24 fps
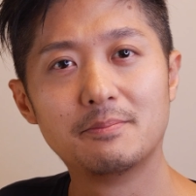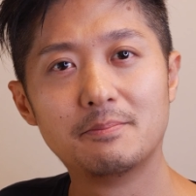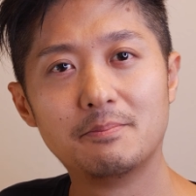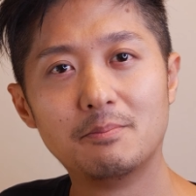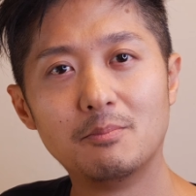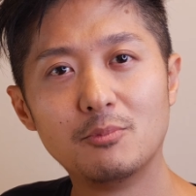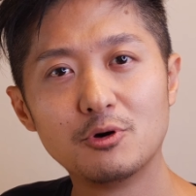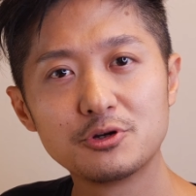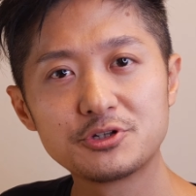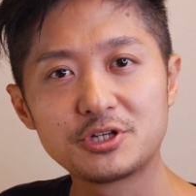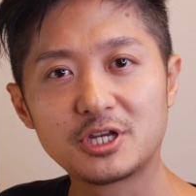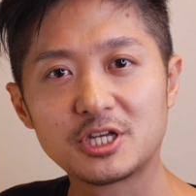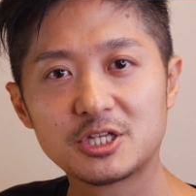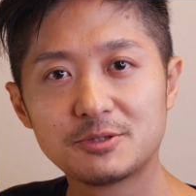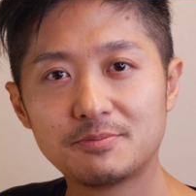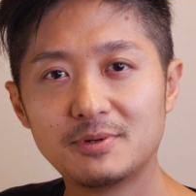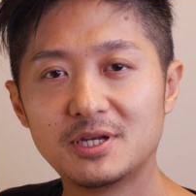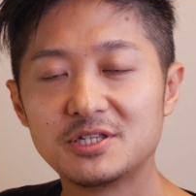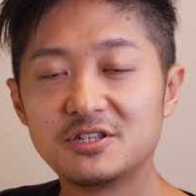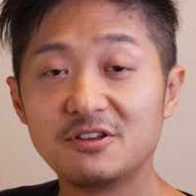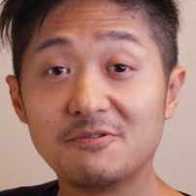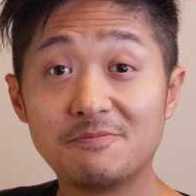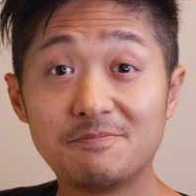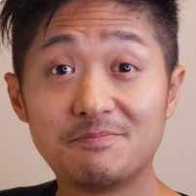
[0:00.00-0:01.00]
most
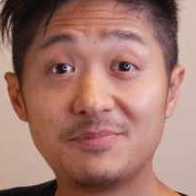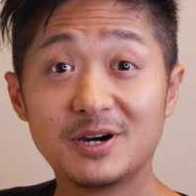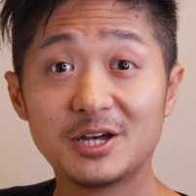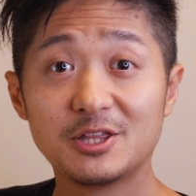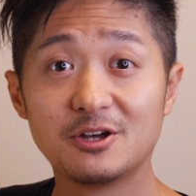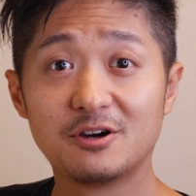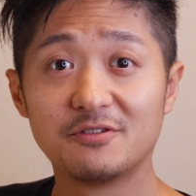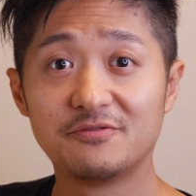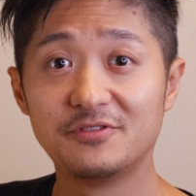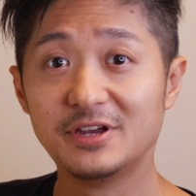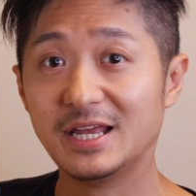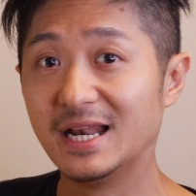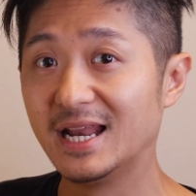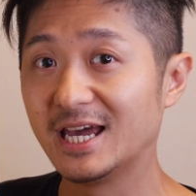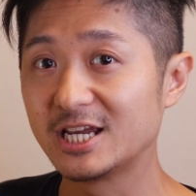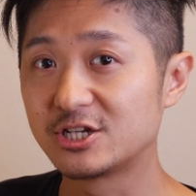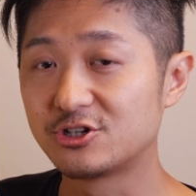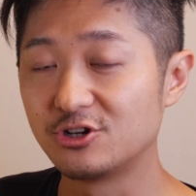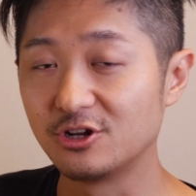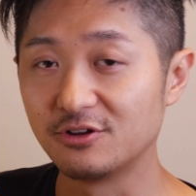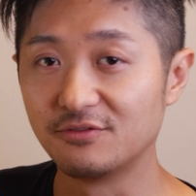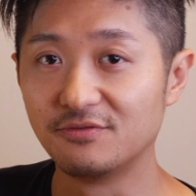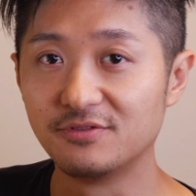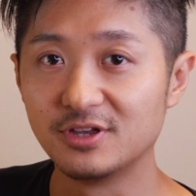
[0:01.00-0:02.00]
expensive part of the
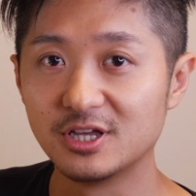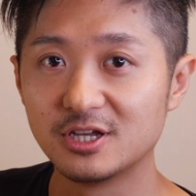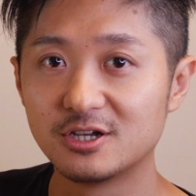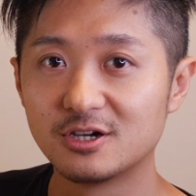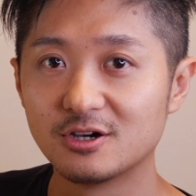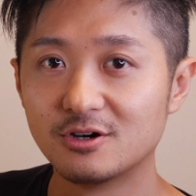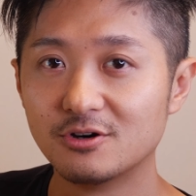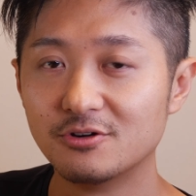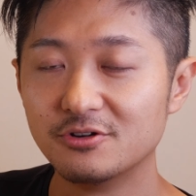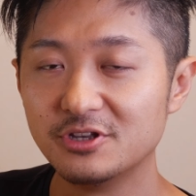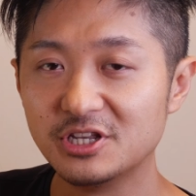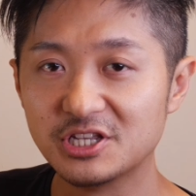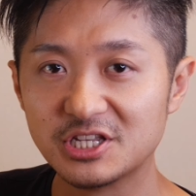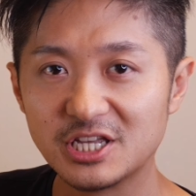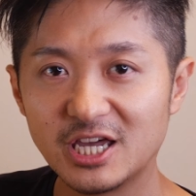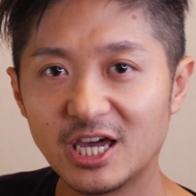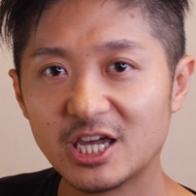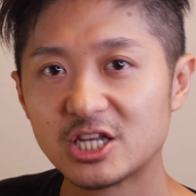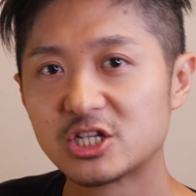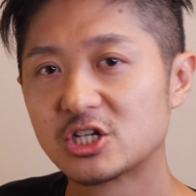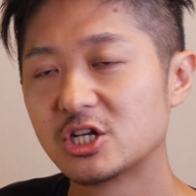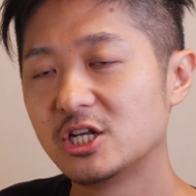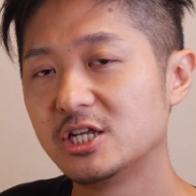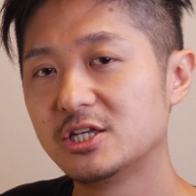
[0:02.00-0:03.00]
electric vehicle is
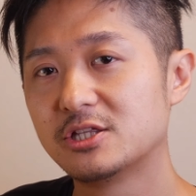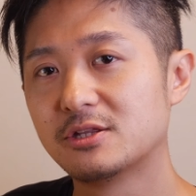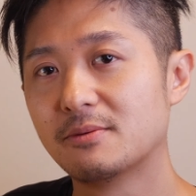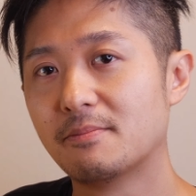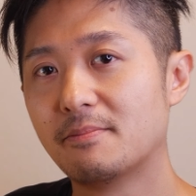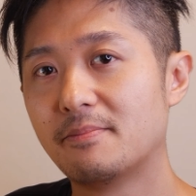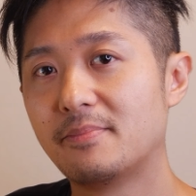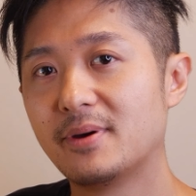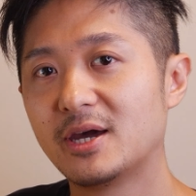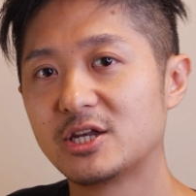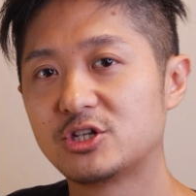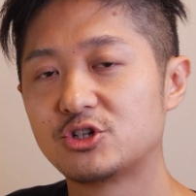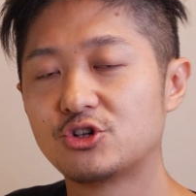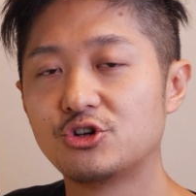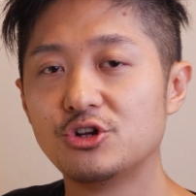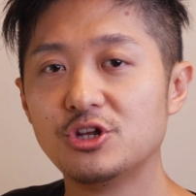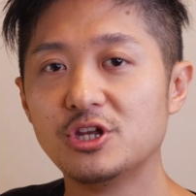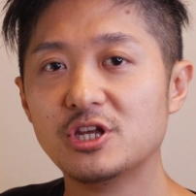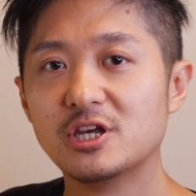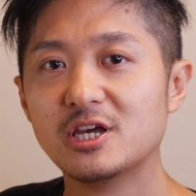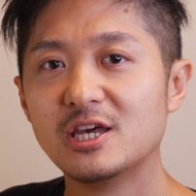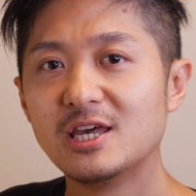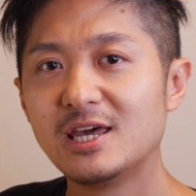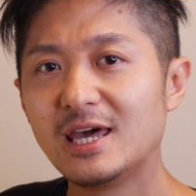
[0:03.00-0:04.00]
actually the
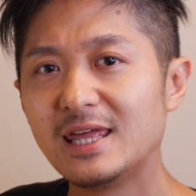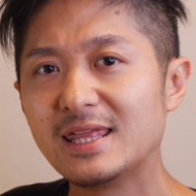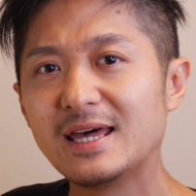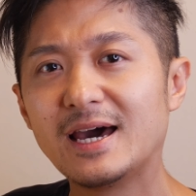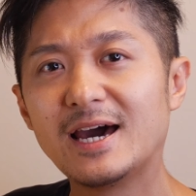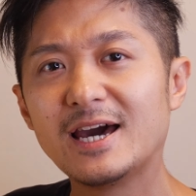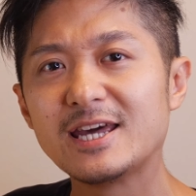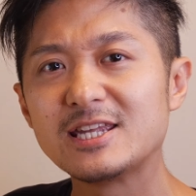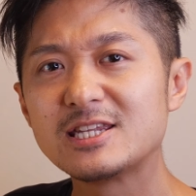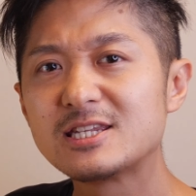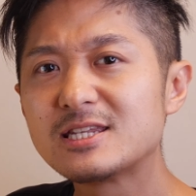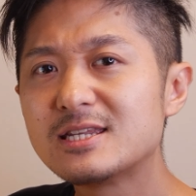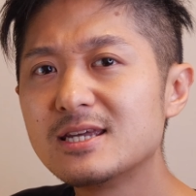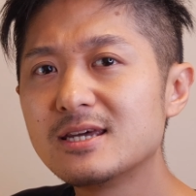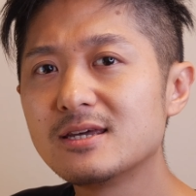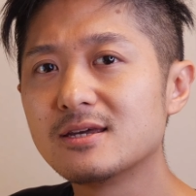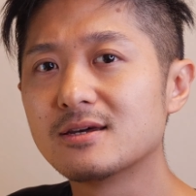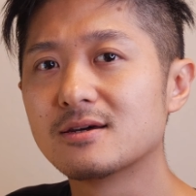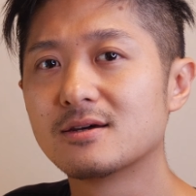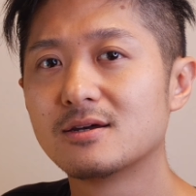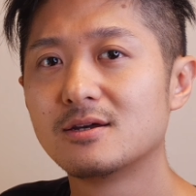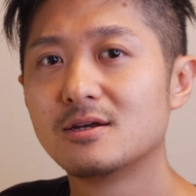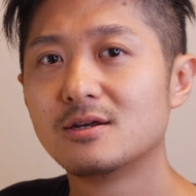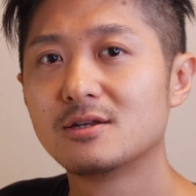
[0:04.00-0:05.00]
battery, and I
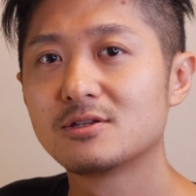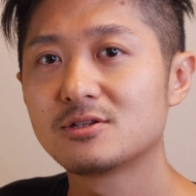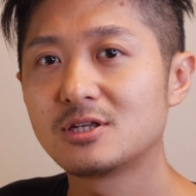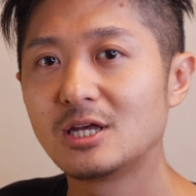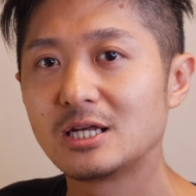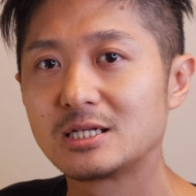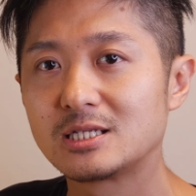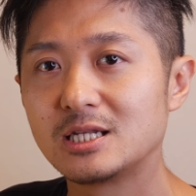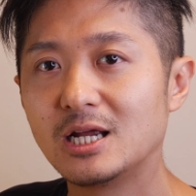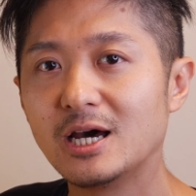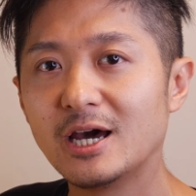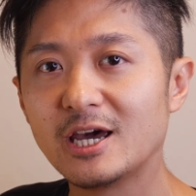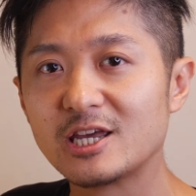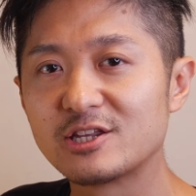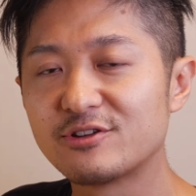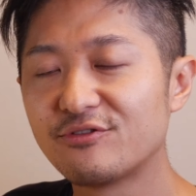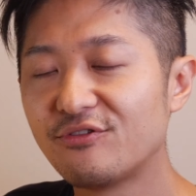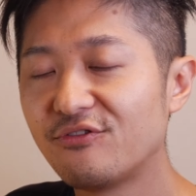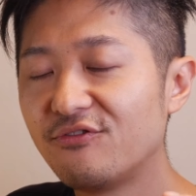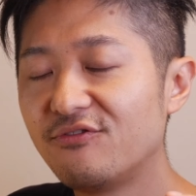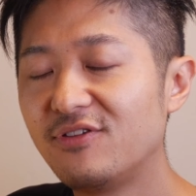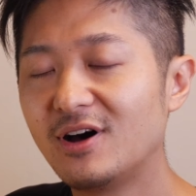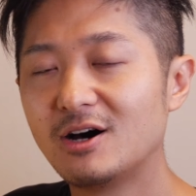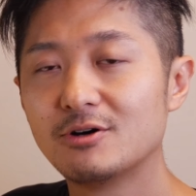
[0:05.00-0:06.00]
think Tesla has
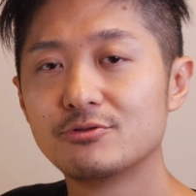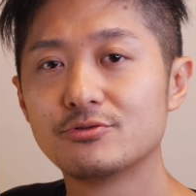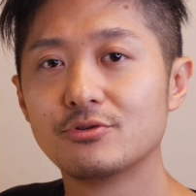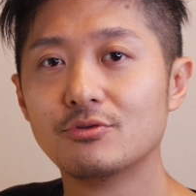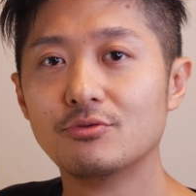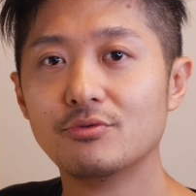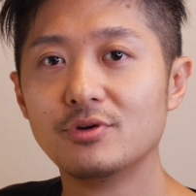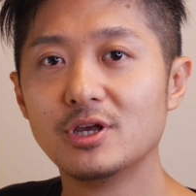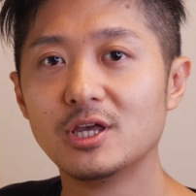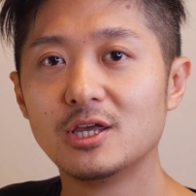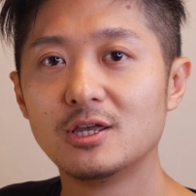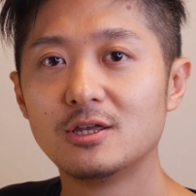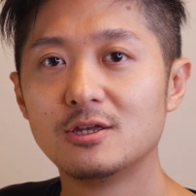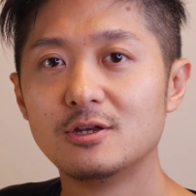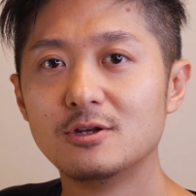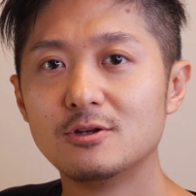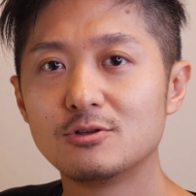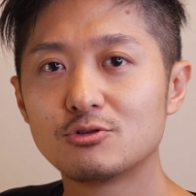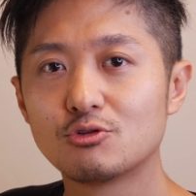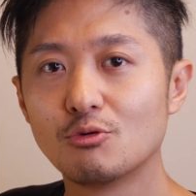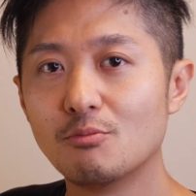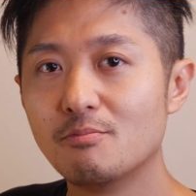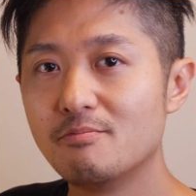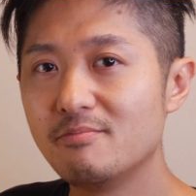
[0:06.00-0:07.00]
found a way
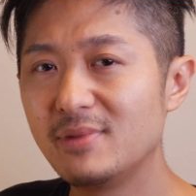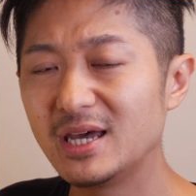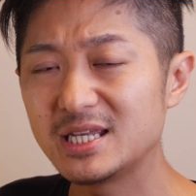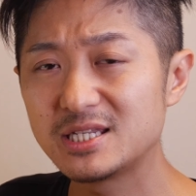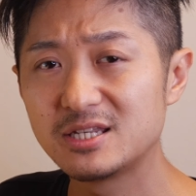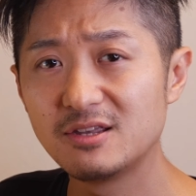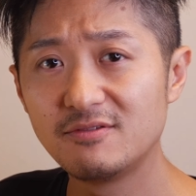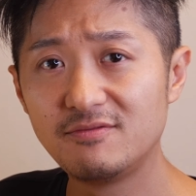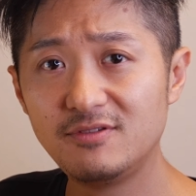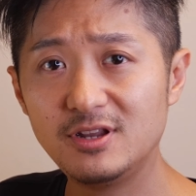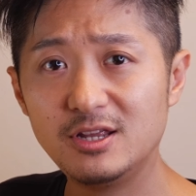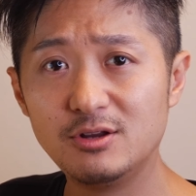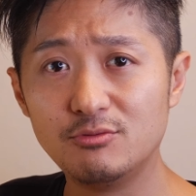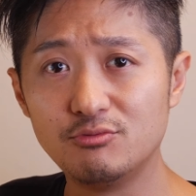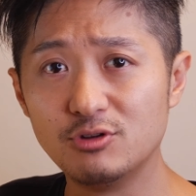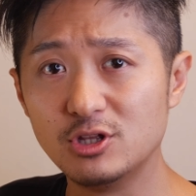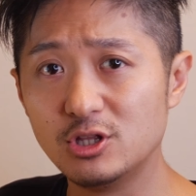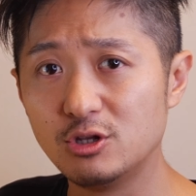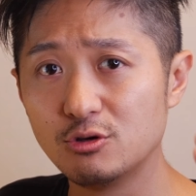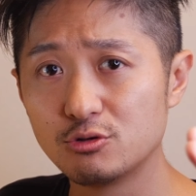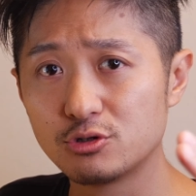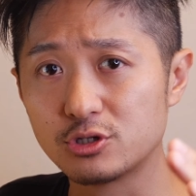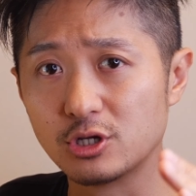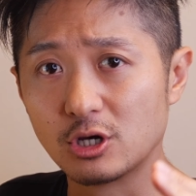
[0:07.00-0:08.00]
to massively
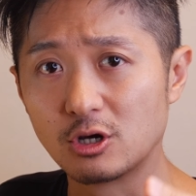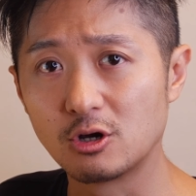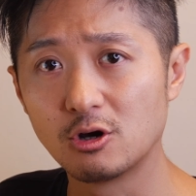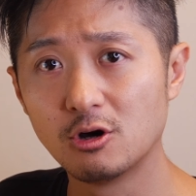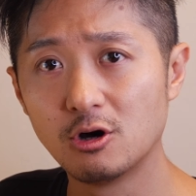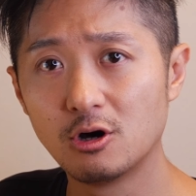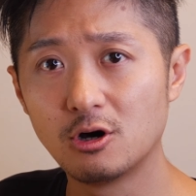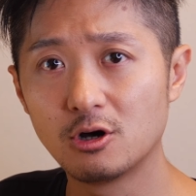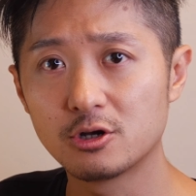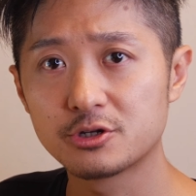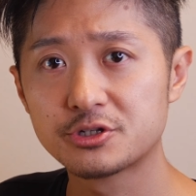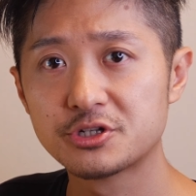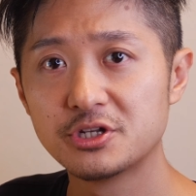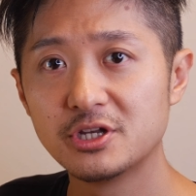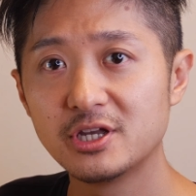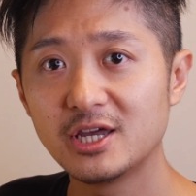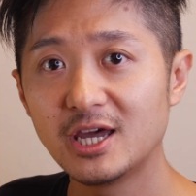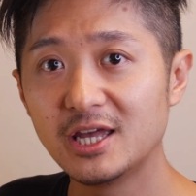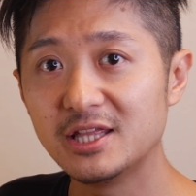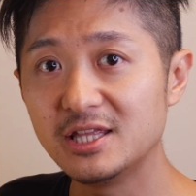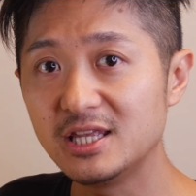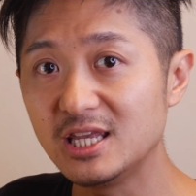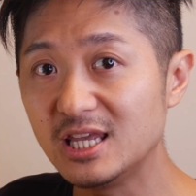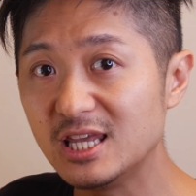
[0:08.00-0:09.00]
reduce the cost
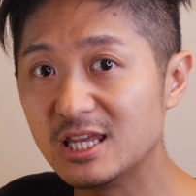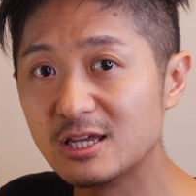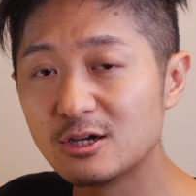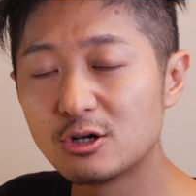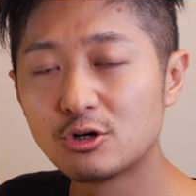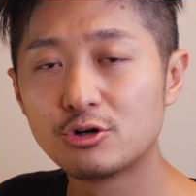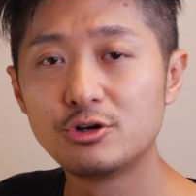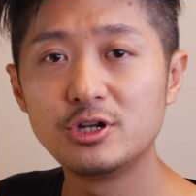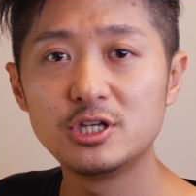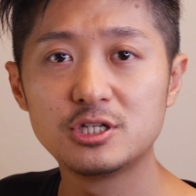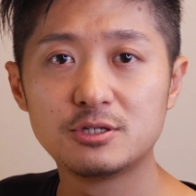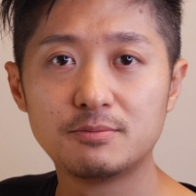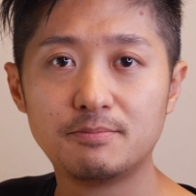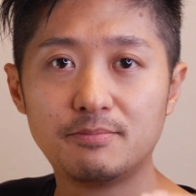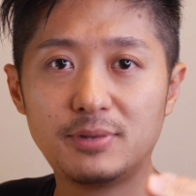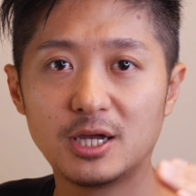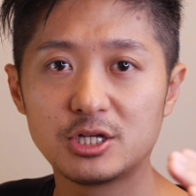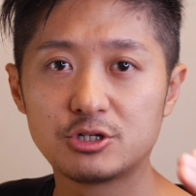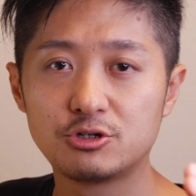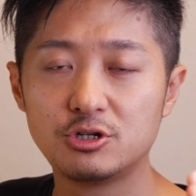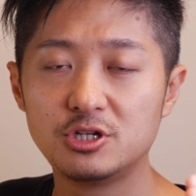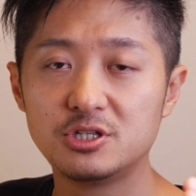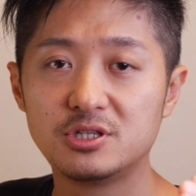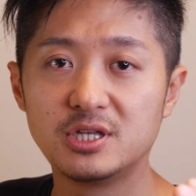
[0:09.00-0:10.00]
and increase
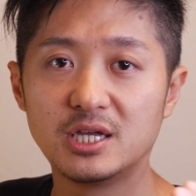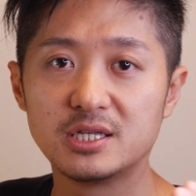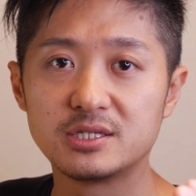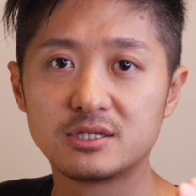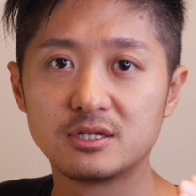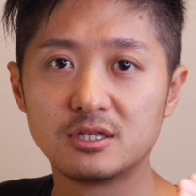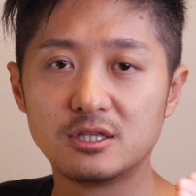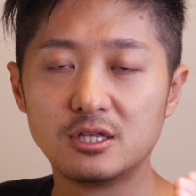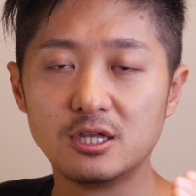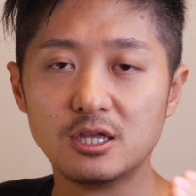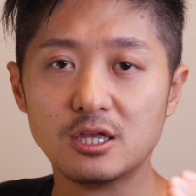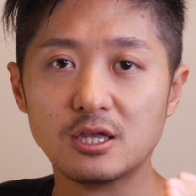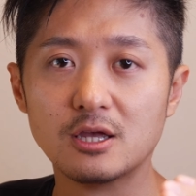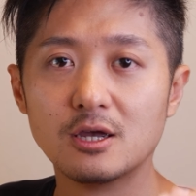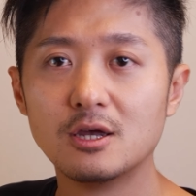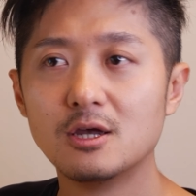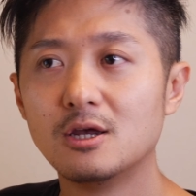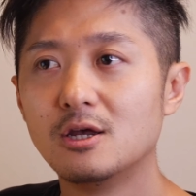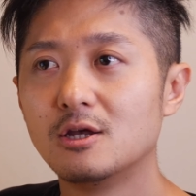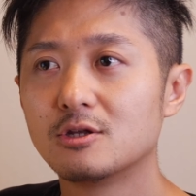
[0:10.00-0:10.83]
battery density.